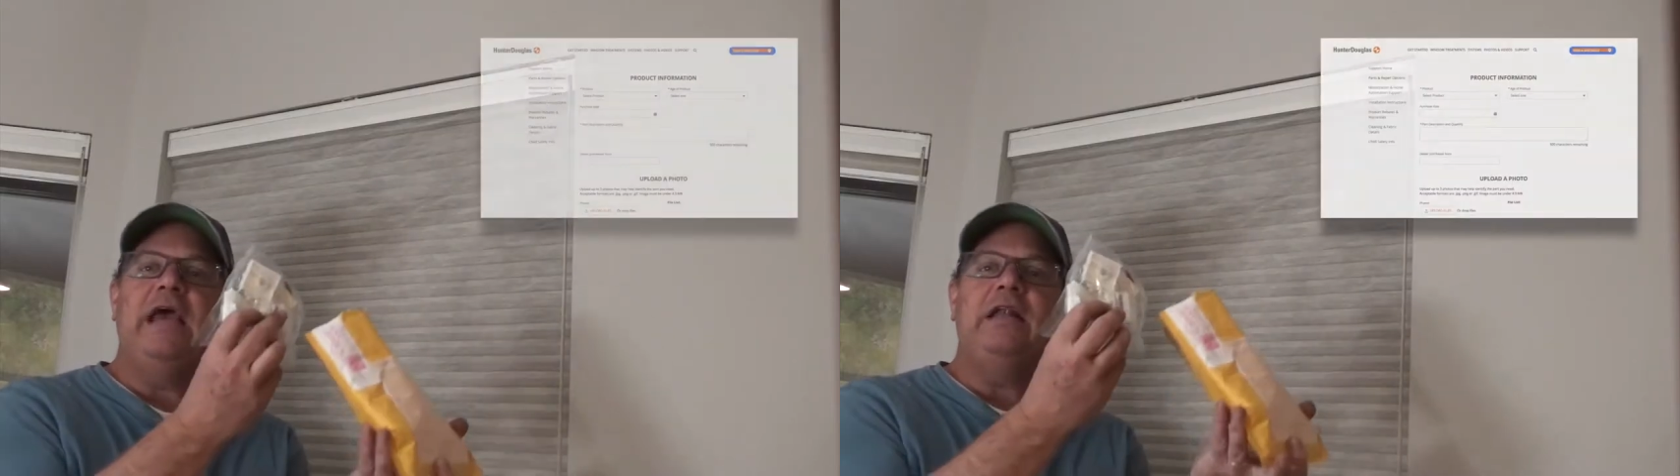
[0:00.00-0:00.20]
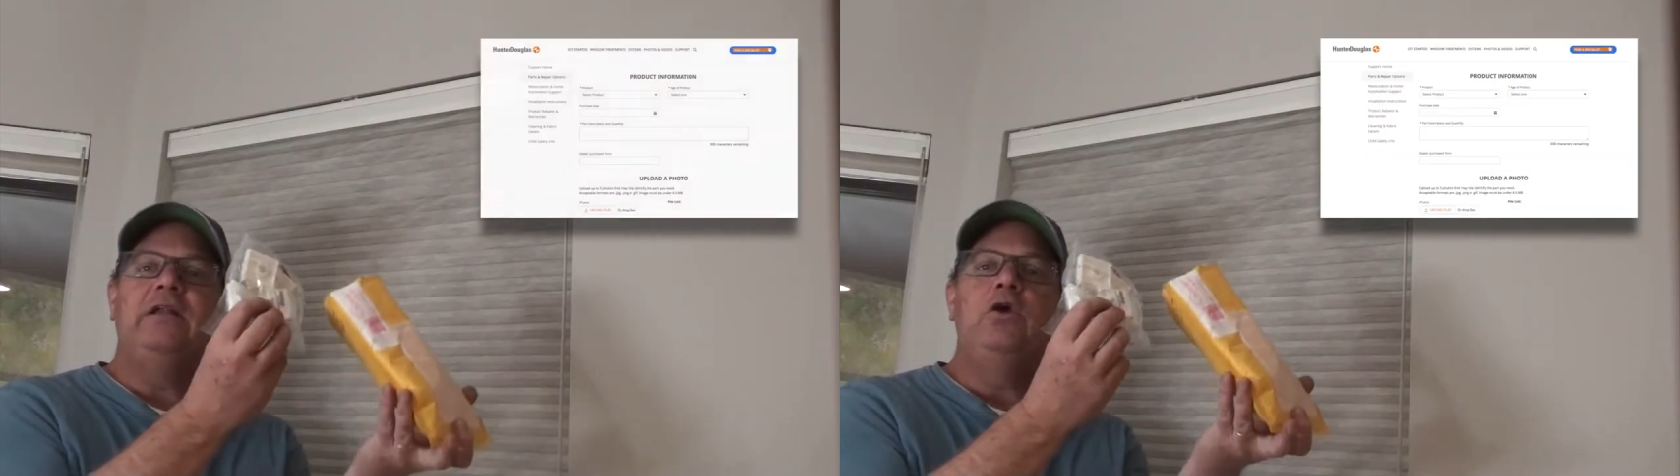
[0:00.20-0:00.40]

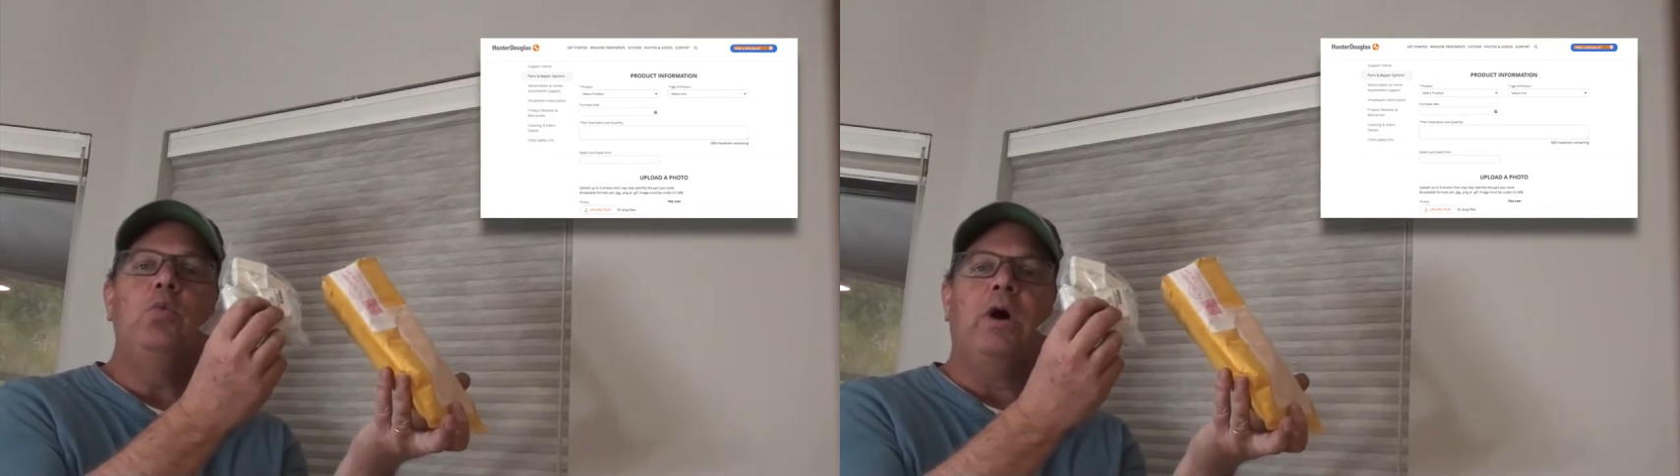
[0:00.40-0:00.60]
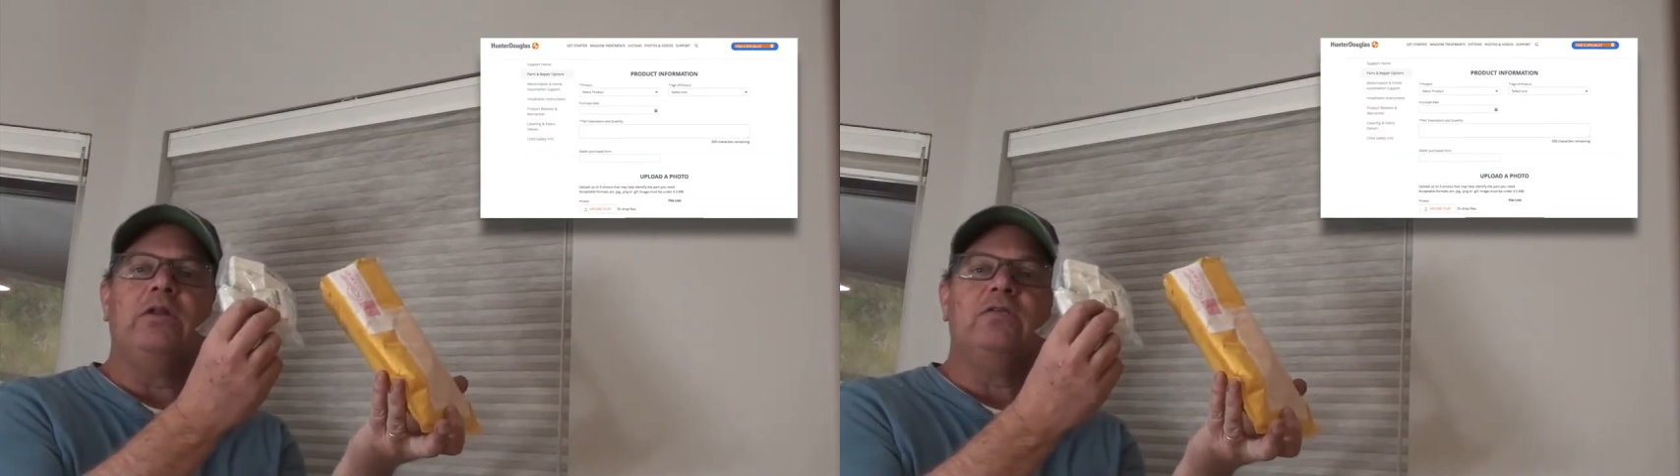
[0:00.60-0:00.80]
get
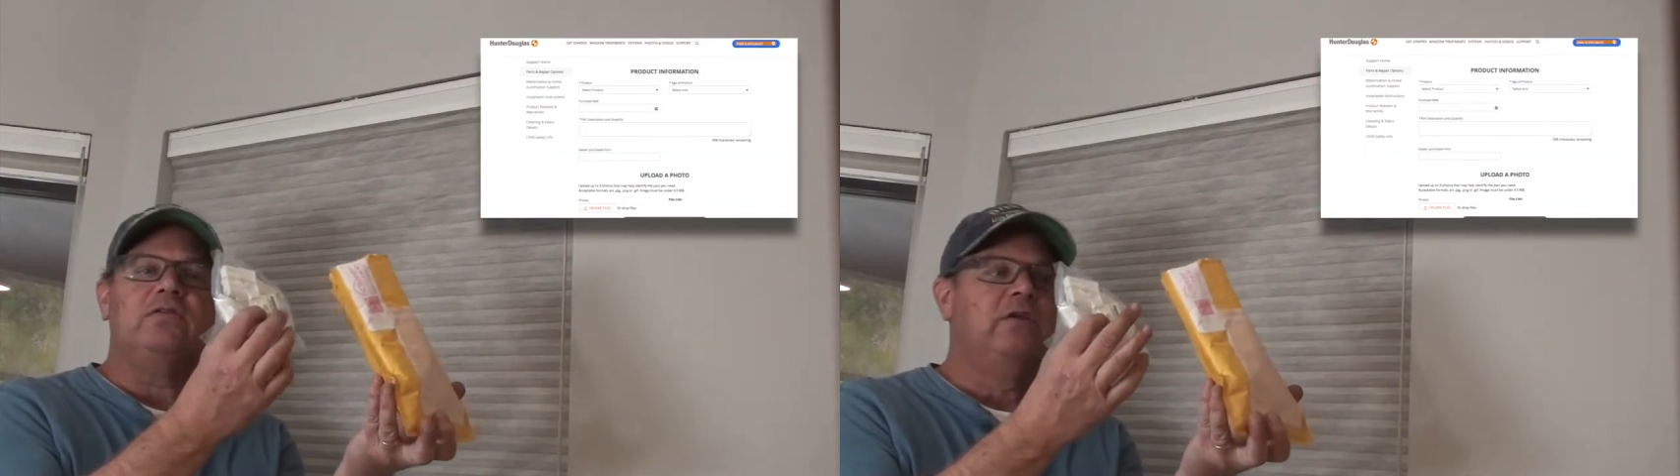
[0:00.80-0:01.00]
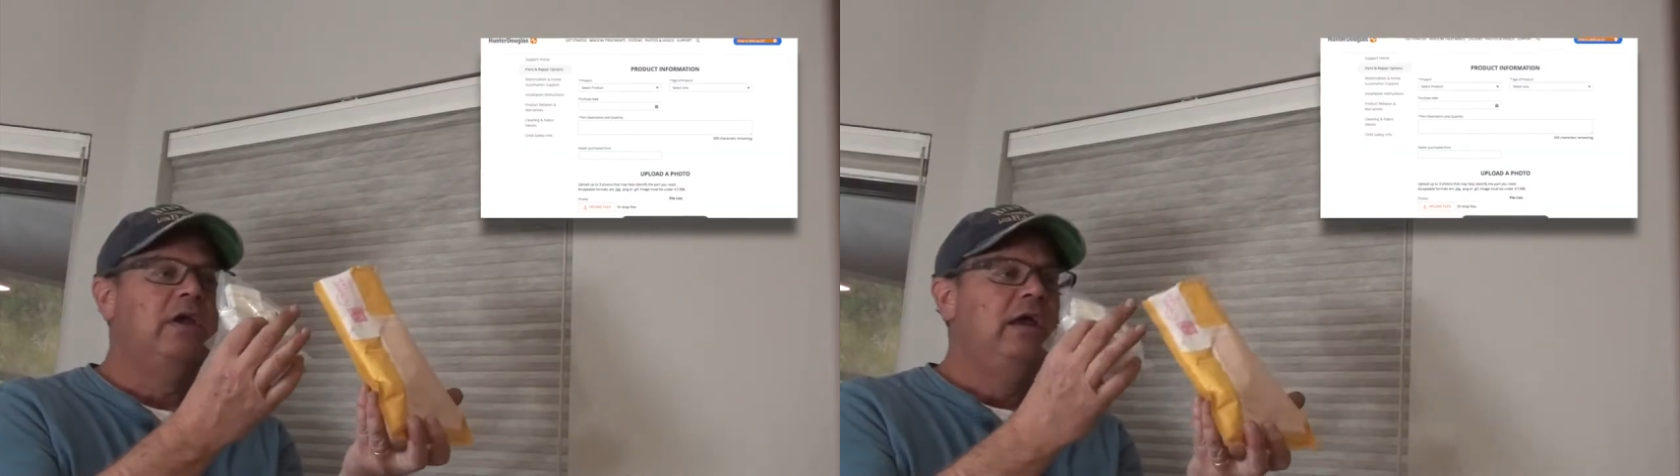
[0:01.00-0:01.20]
new
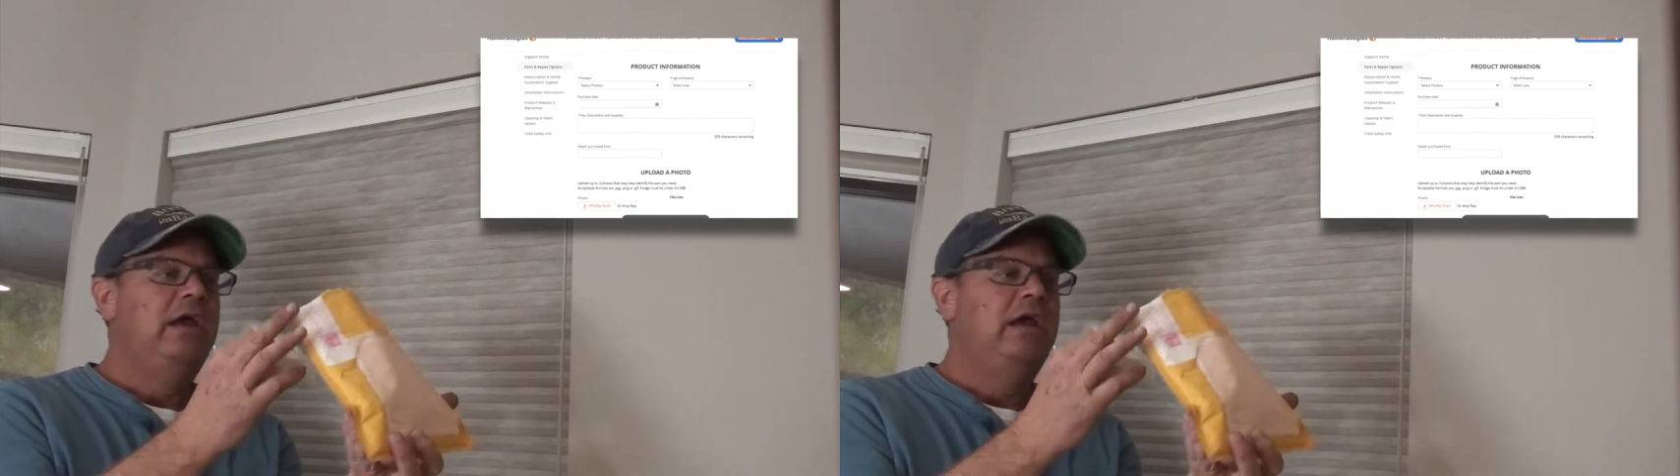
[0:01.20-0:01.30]
ones.